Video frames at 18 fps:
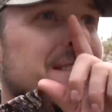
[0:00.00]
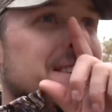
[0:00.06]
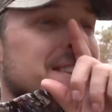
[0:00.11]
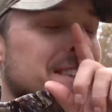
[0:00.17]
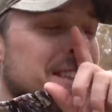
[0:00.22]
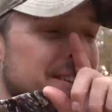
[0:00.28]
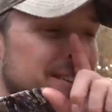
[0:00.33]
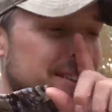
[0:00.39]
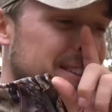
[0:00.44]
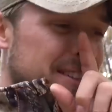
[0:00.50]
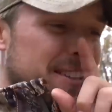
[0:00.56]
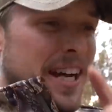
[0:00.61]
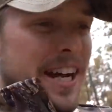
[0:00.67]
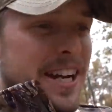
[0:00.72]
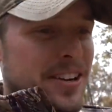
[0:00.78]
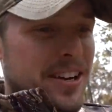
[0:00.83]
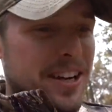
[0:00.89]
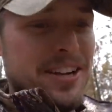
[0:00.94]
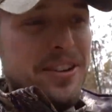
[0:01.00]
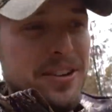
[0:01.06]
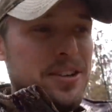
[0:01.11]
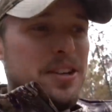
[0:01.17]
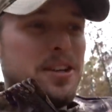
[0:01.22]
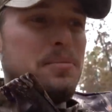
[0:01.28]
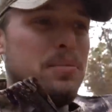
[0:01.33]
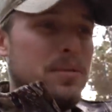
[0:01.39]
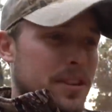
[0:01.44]
So I know
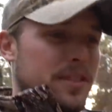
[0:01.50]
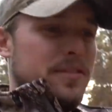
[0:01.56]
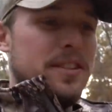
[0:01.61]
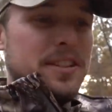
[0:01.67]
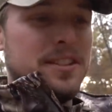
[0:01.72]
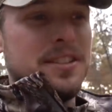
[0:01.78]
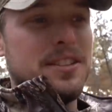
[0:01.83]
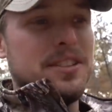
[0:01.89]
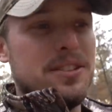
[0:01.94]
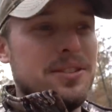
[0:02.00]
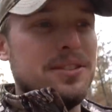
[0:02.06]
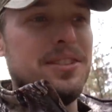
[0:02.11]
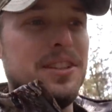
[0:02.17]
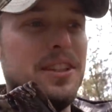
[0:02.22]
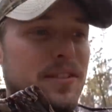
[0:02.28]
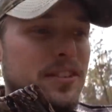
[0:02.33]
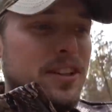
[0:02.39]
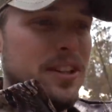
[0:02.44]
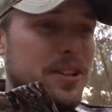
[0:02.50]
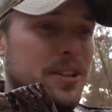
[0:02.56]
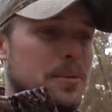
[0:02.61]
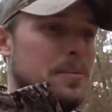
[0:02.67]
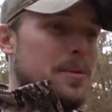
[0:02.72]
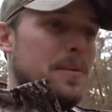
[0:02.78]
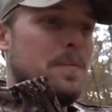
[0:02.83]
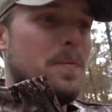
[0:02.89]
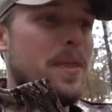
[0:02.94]
you're gonna believe this because you'll see the video,
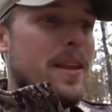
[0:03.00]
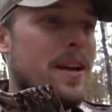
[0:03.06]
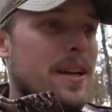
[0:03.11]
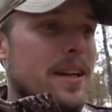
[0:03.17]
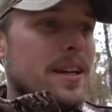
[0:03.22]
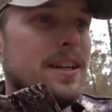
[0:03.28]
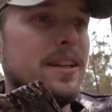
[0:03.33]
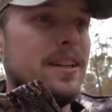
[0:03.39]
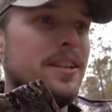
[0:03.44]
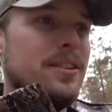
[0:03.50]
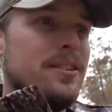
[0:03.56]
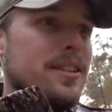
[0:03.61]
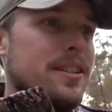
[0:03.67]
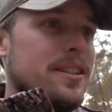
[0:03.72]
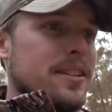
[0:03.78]
but he